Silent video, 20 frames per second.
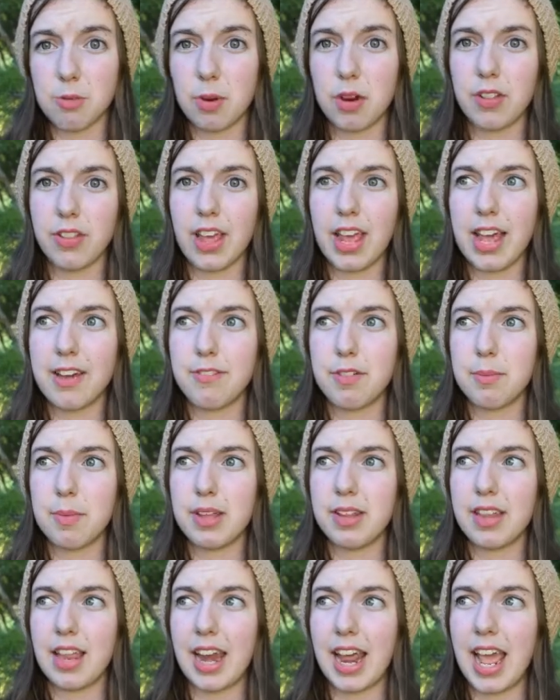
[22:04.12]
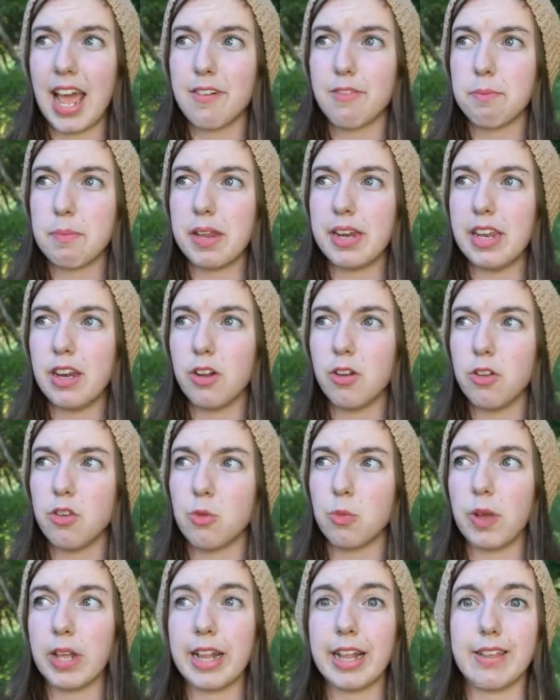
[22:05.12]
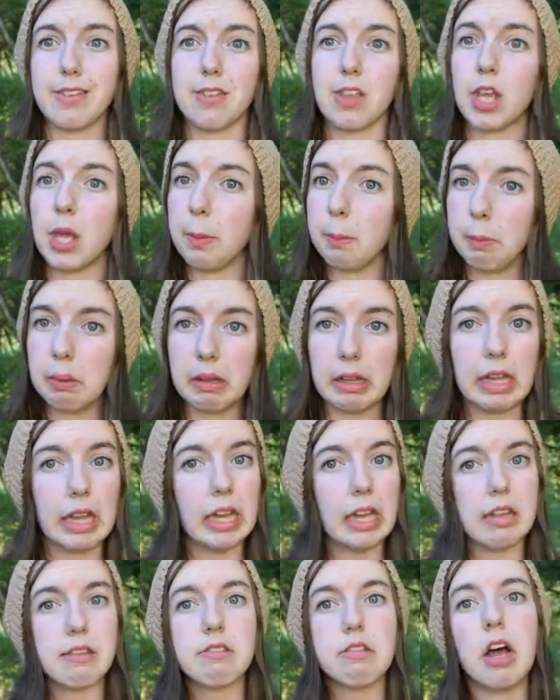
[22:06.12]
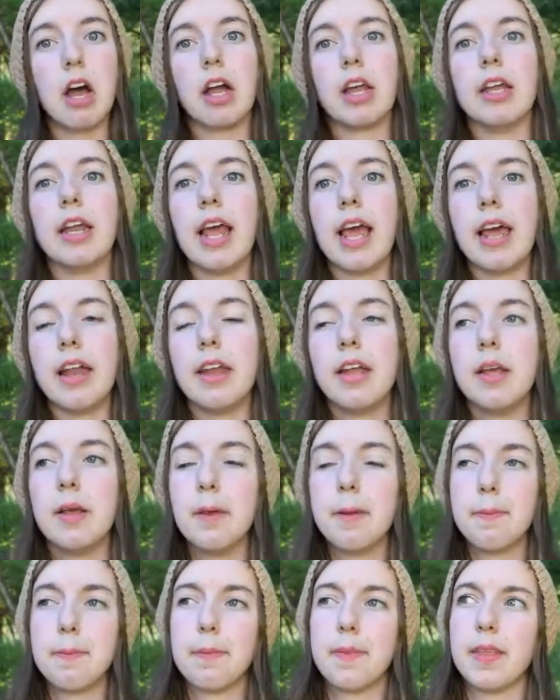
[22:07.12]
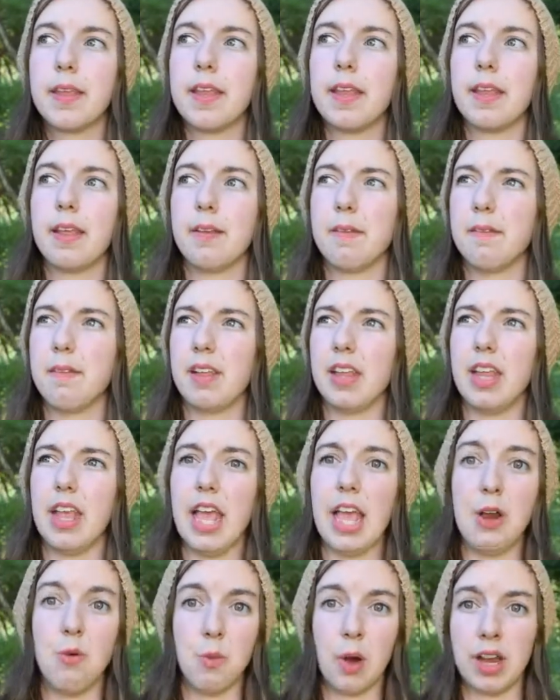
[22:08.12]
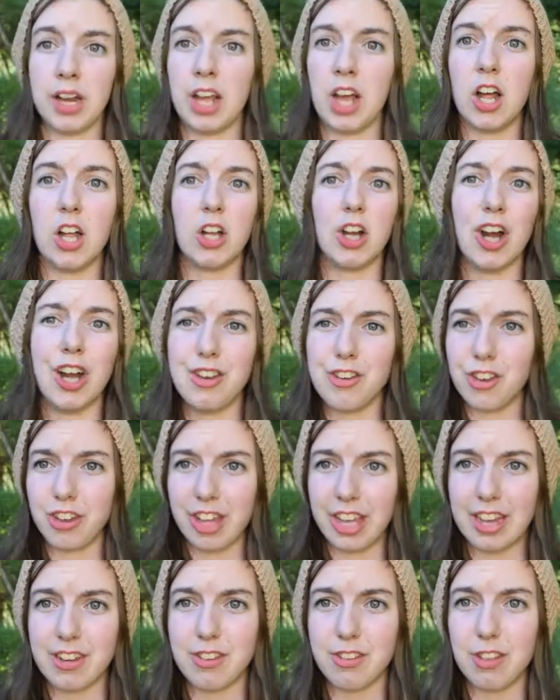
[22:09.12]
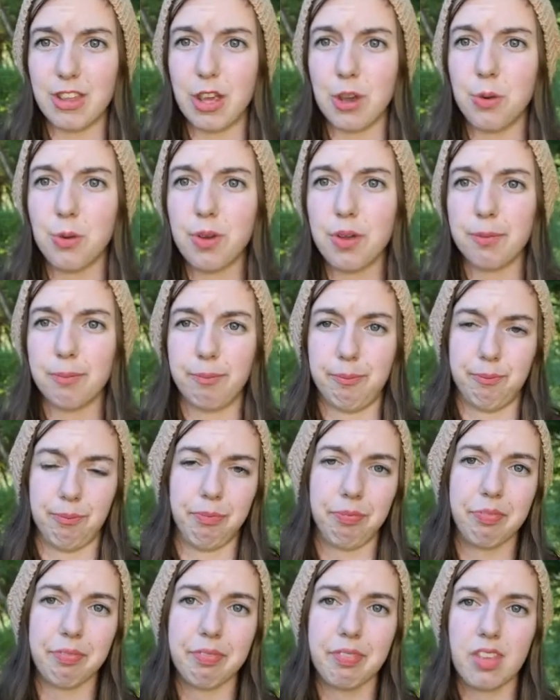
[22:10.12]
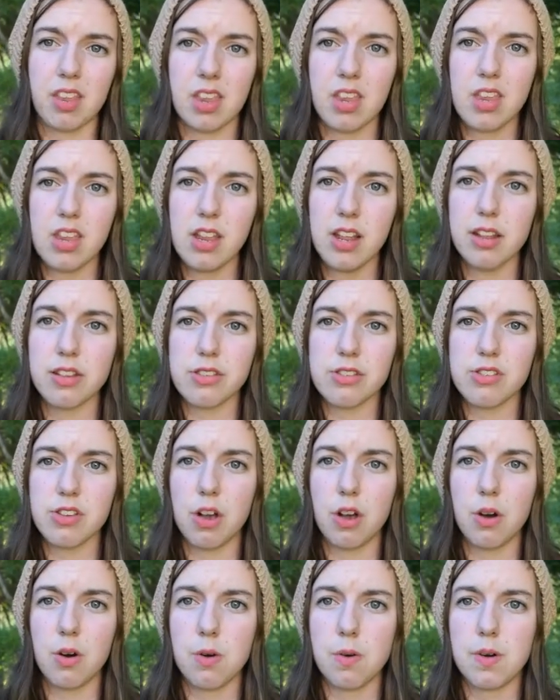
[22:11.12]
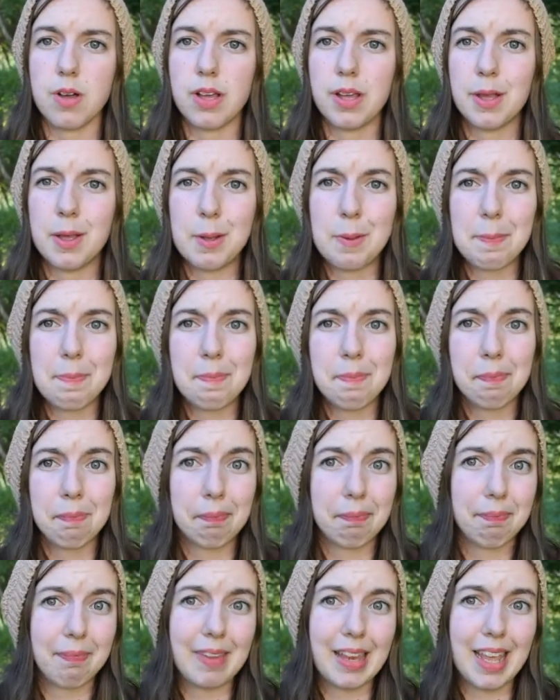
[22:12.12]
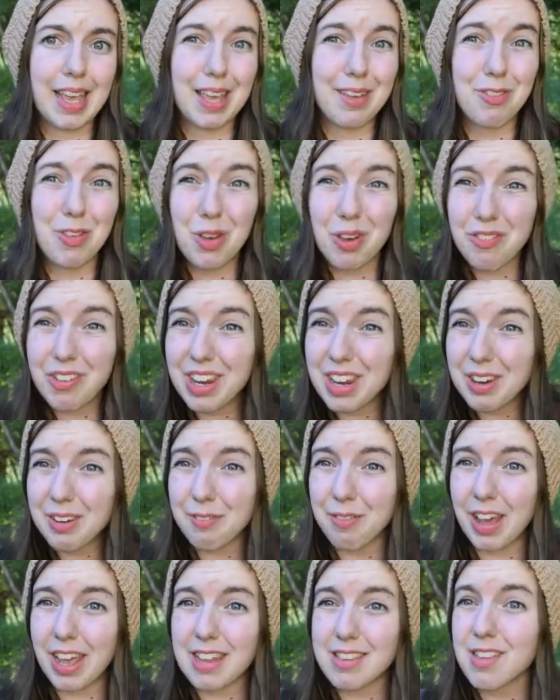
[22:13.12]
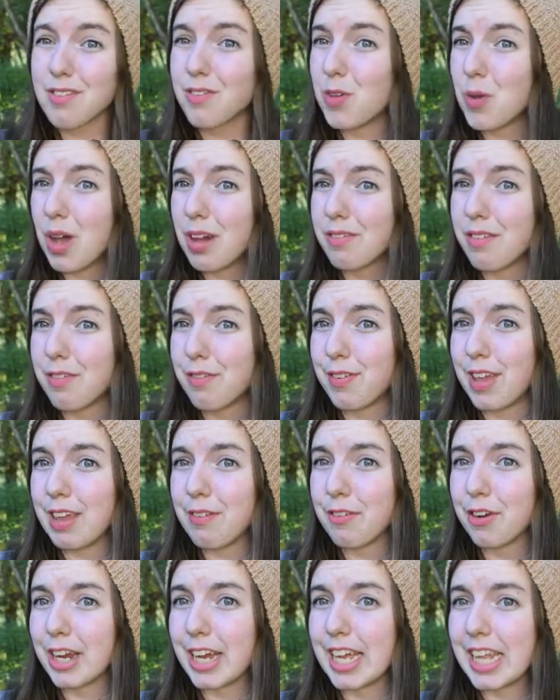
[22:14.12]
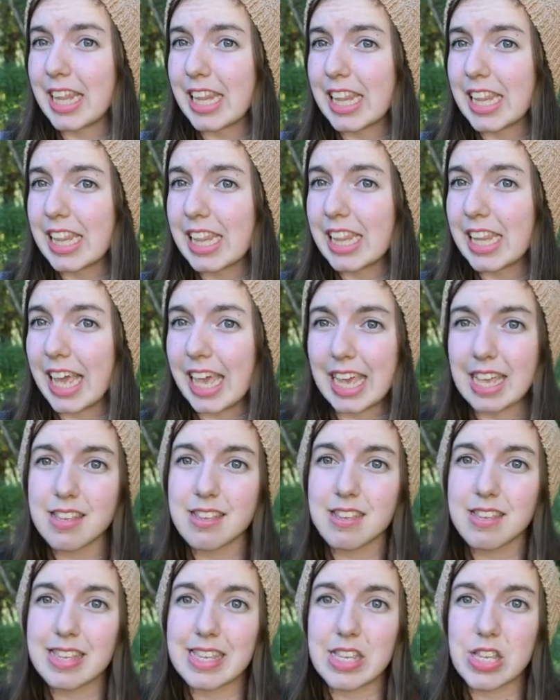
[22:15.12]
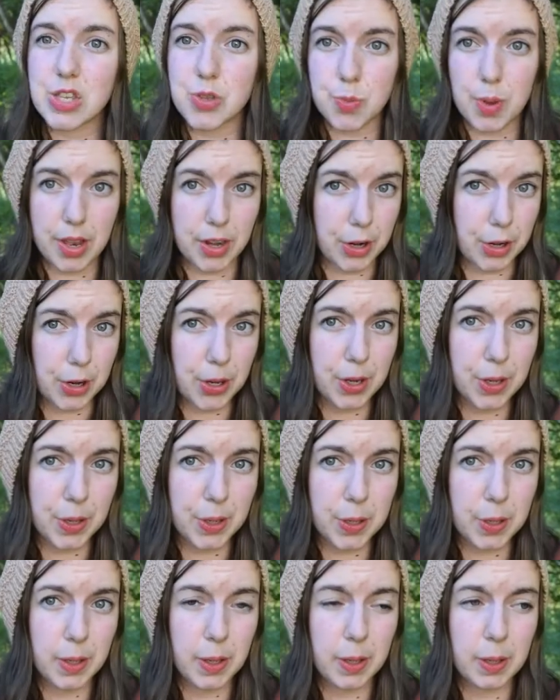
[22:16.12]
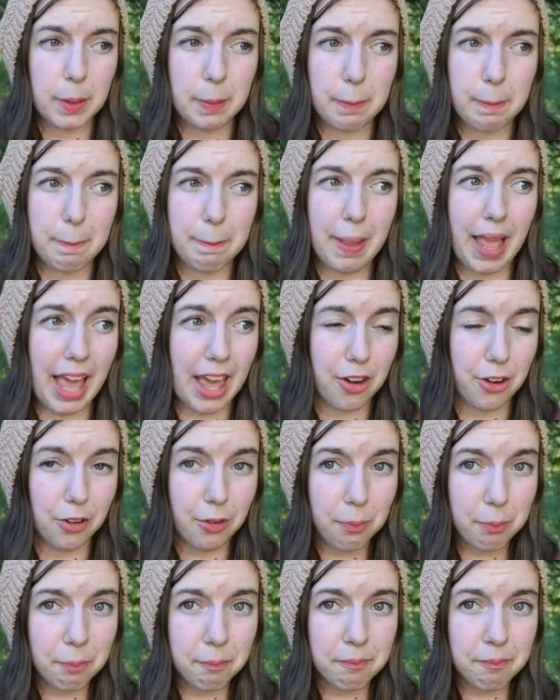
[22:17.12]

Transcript: sweater that I have on my needles, which is completely stockinette in one color until I get to the yoke. So if you have any advice, if you have a favorite lace sweater pattern.